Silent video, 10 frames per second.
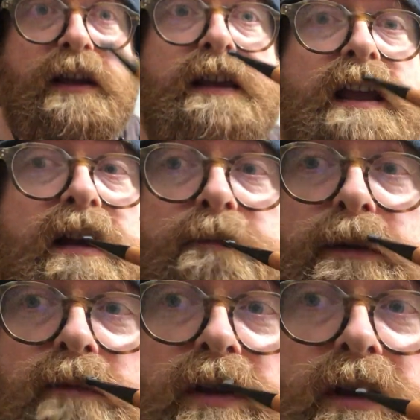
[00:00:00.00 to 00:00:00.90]
Yeah, I've
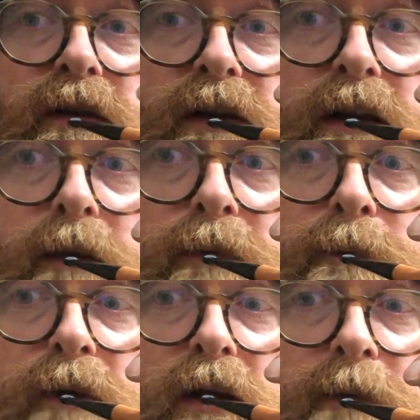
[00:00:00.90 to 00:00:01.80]
been working on a couple
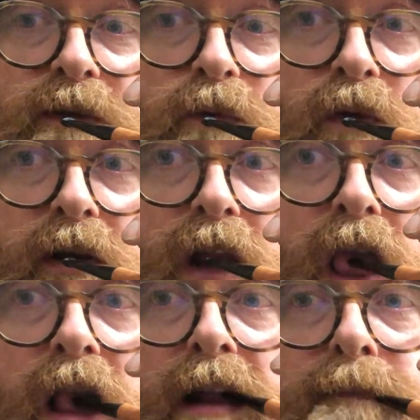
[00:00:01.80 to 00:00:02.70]
of pipes, one
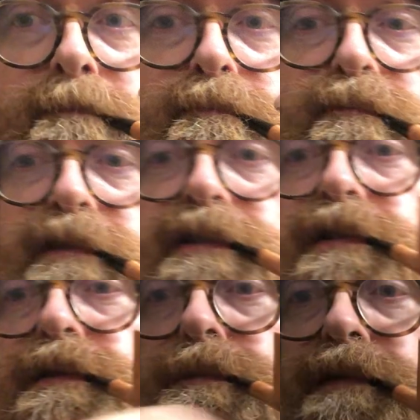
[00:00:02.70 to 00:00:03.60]
which
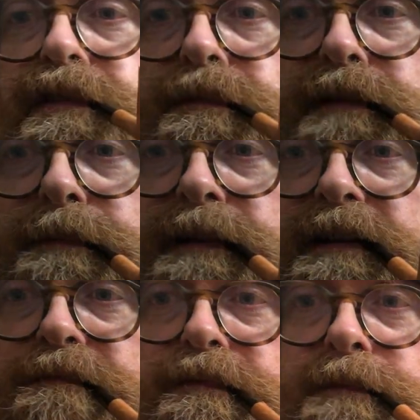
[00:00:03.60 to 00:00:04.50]
could possibly
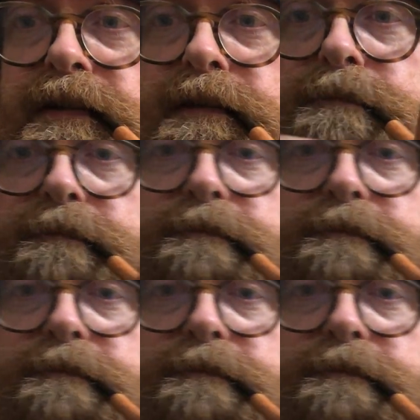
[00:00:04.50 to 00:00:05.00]
be for my